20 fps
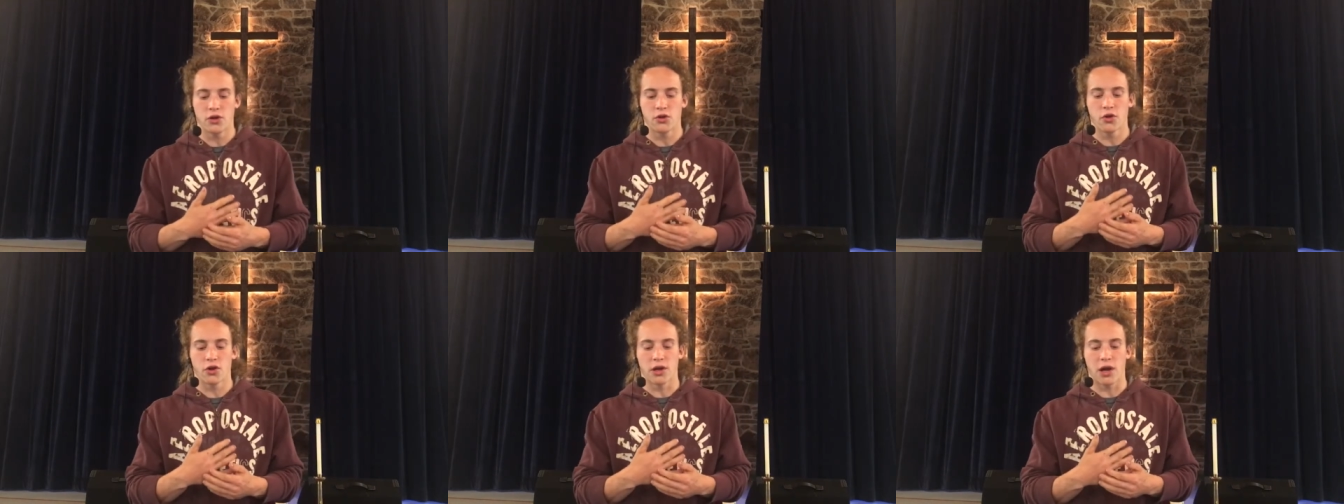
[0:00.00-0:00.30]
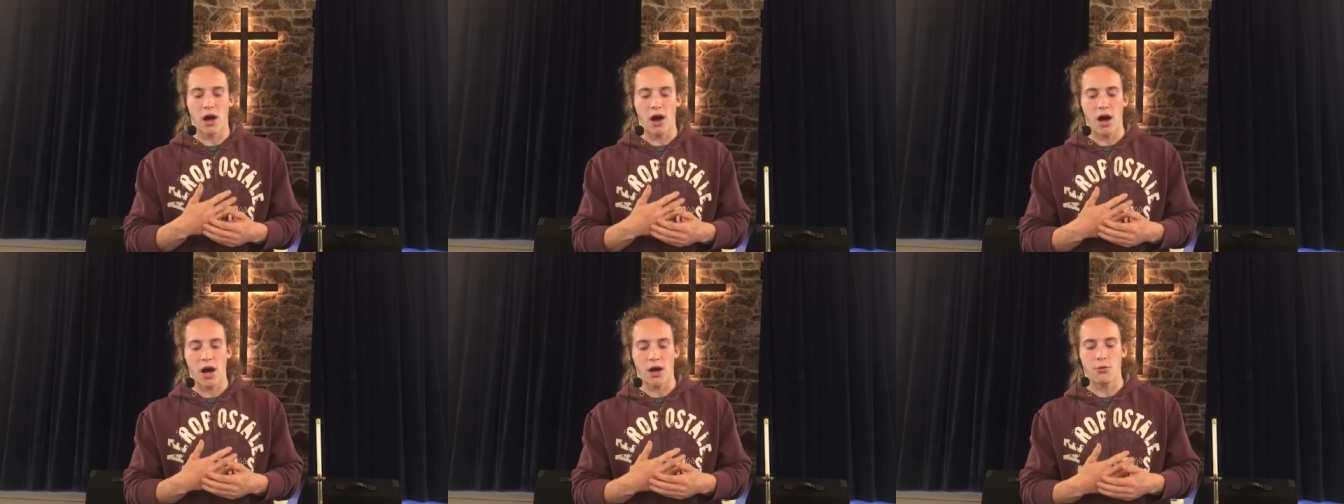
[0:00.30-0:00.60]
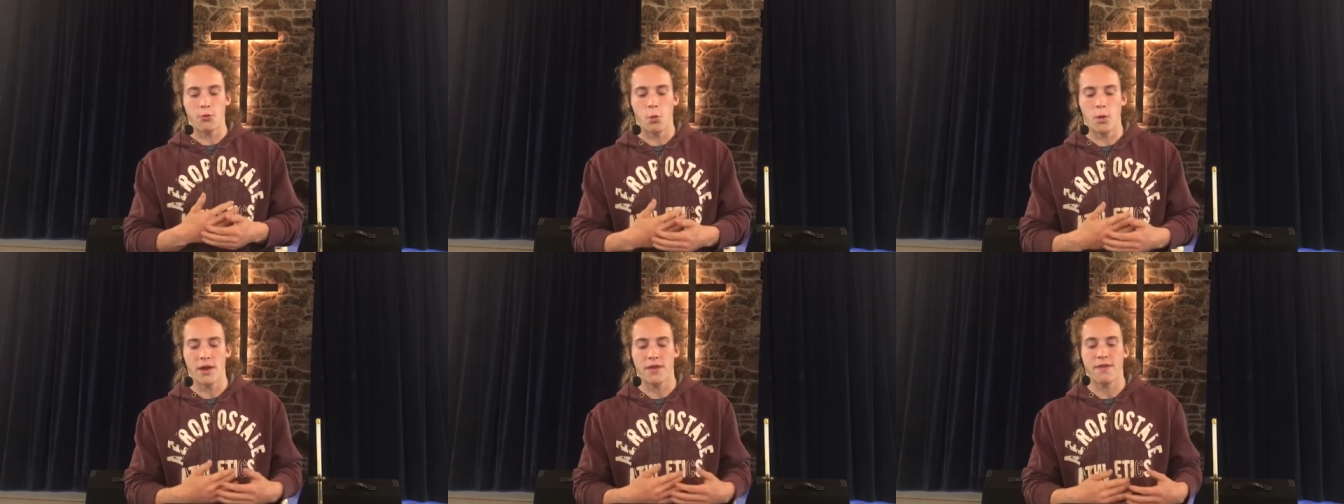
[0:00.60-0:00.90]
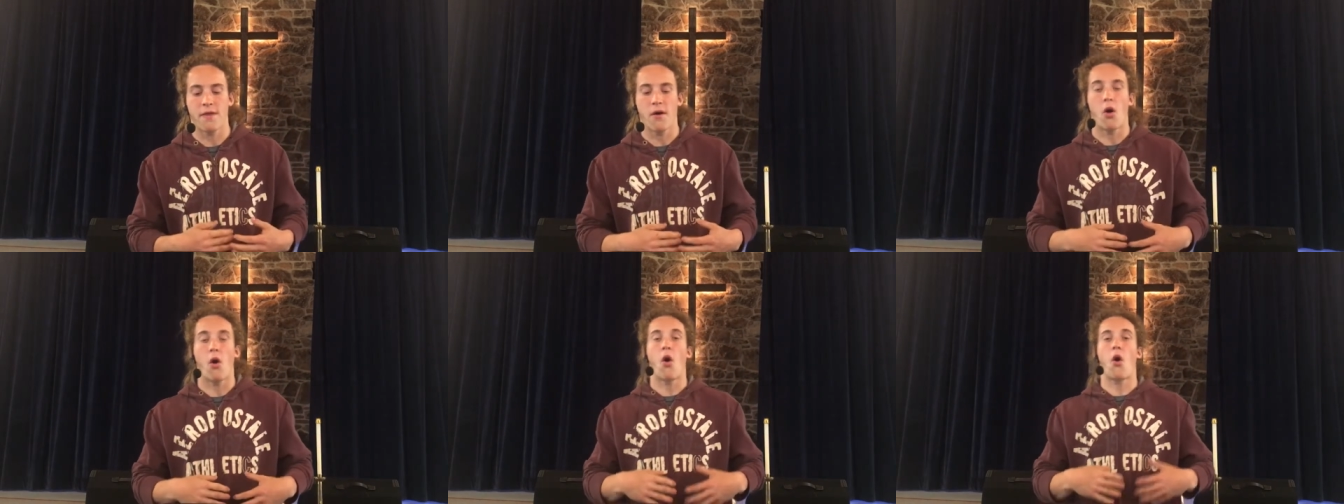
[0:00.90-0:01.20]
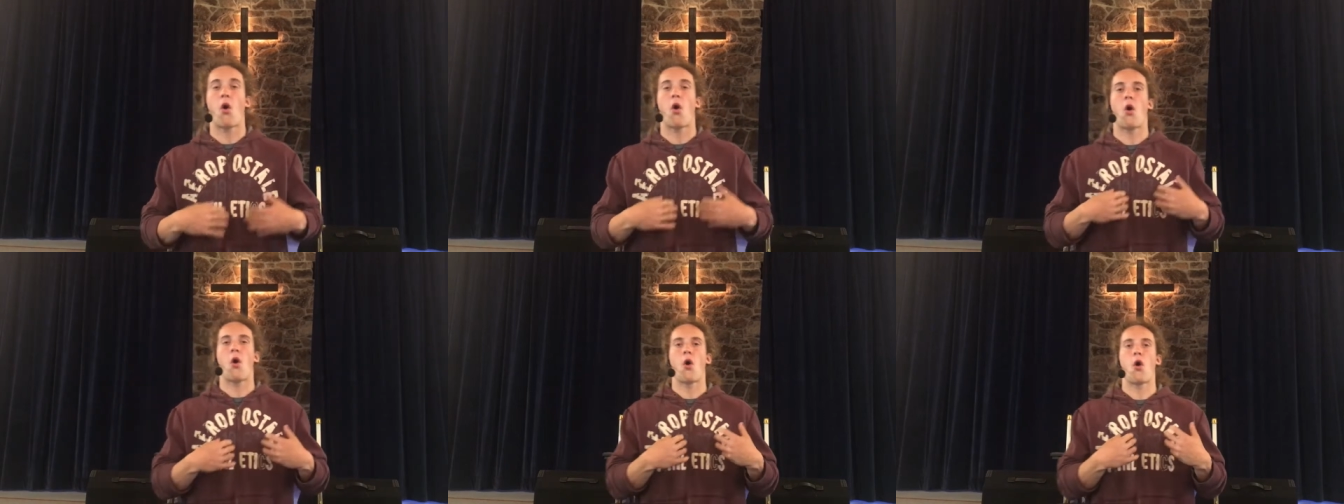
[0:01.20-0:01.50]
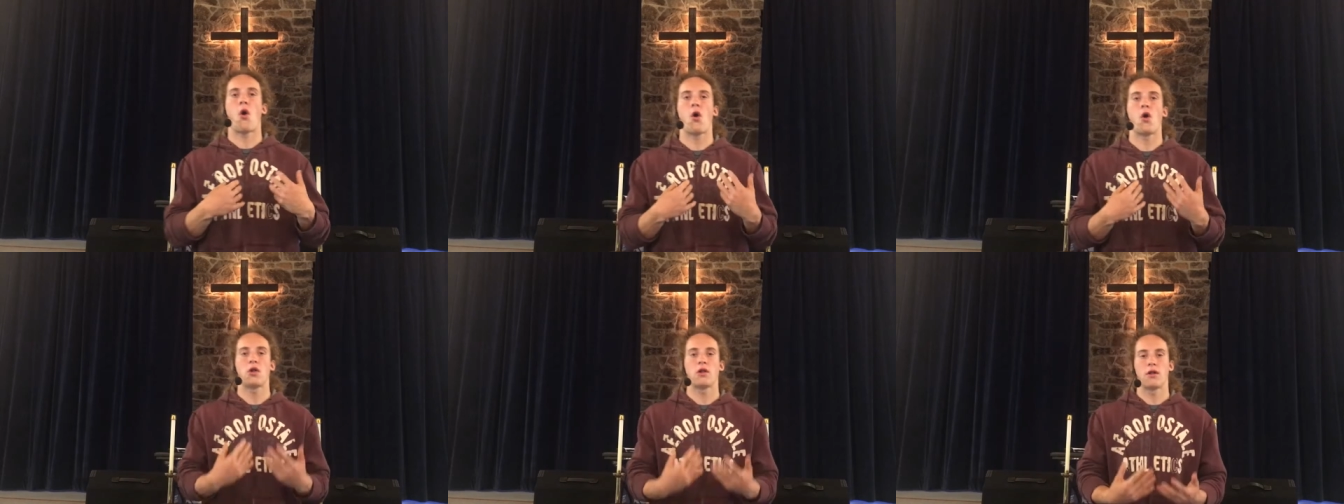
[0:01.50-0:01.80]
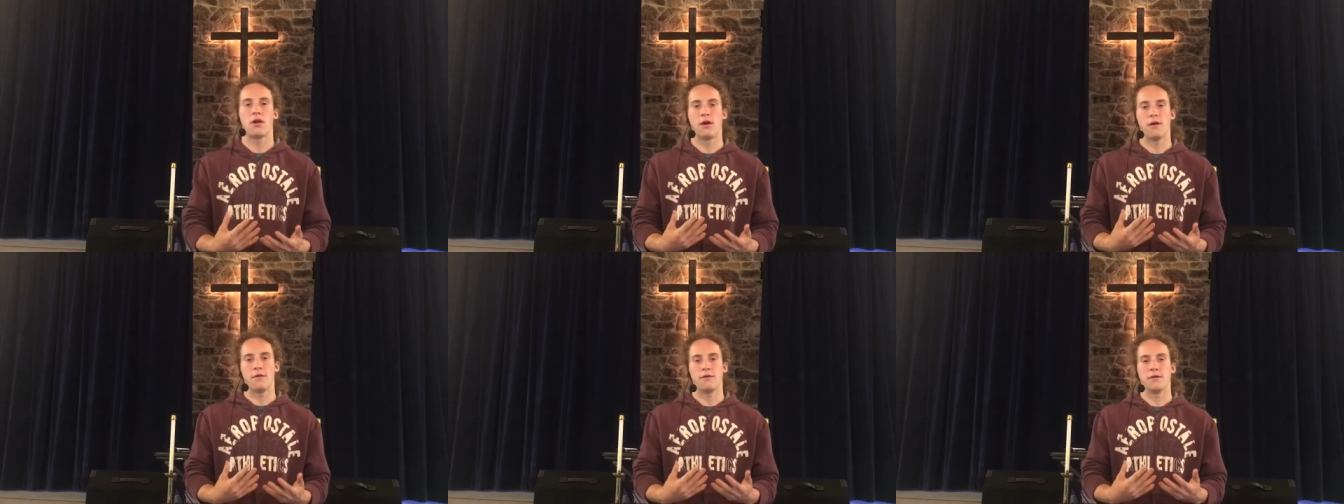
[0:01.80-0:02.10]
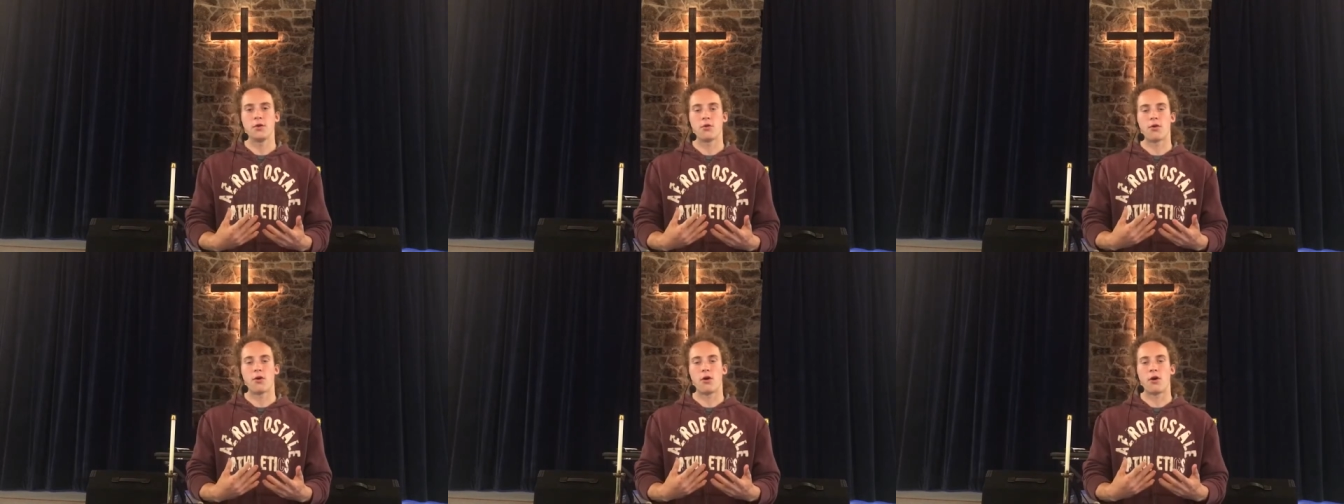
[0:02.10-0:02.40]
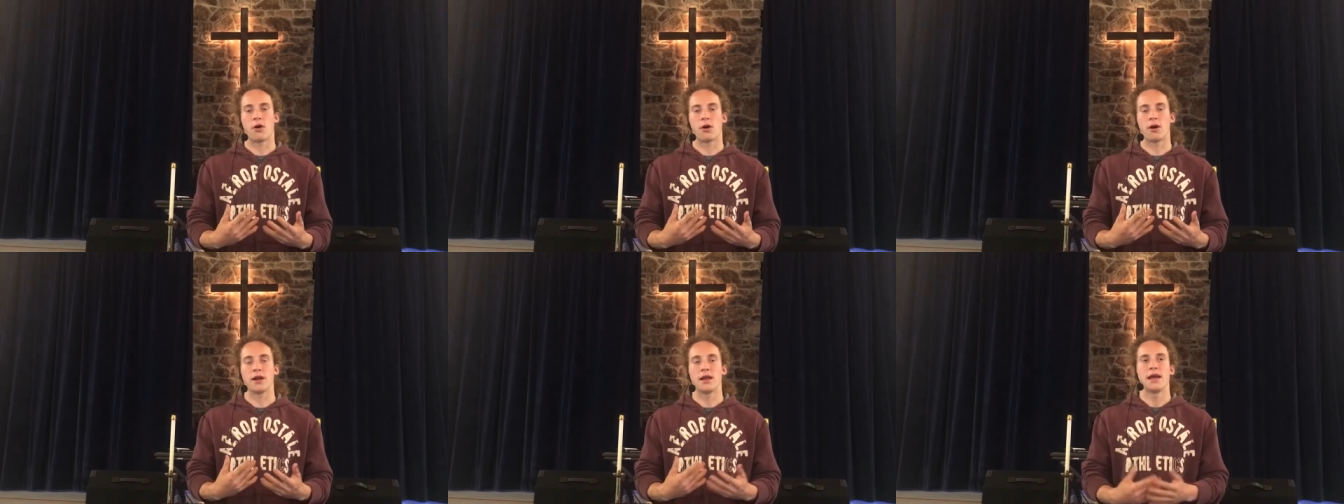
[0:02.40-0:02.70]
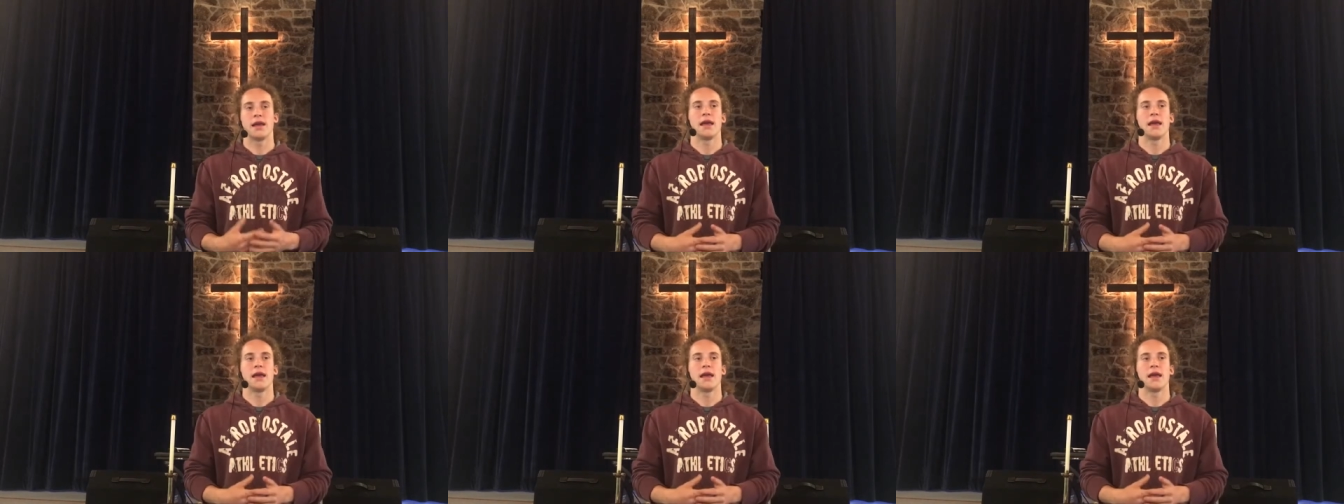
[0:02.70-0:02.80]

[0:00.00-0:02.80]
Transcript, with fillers: your God with all of your heart.